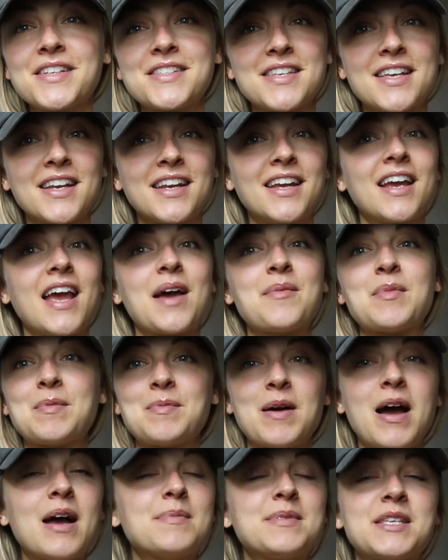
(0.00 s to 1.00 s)
sitting at my
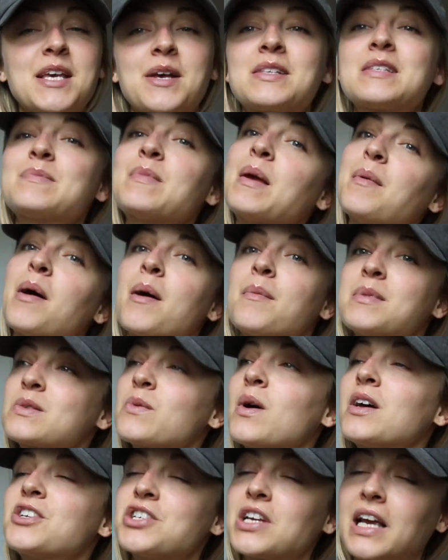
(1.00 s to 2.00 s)
mom's house. My mom is
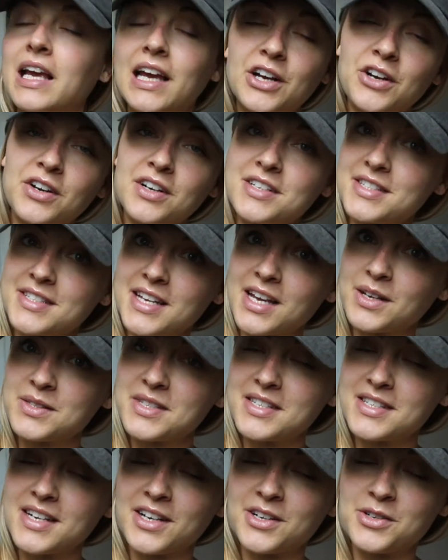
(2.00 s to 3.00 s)
watching Icarus
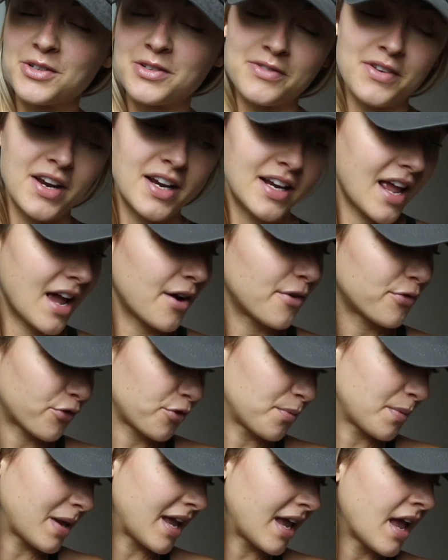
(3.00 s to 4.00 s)
downstairs right now
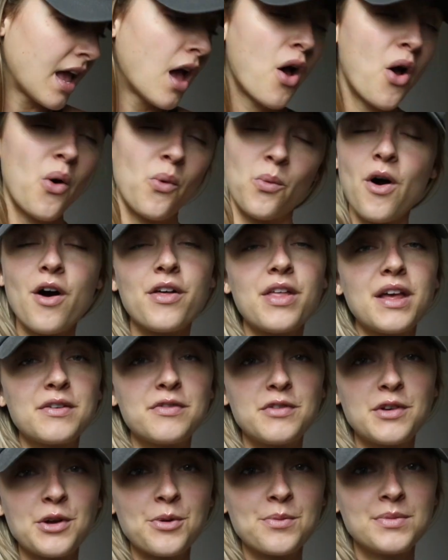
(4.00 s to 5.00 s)
for me while I
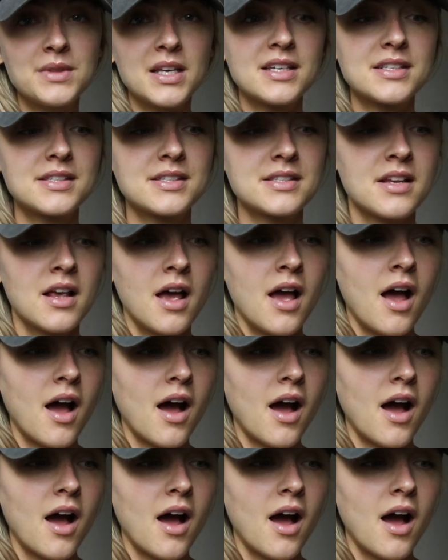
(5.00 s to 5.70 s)
film this.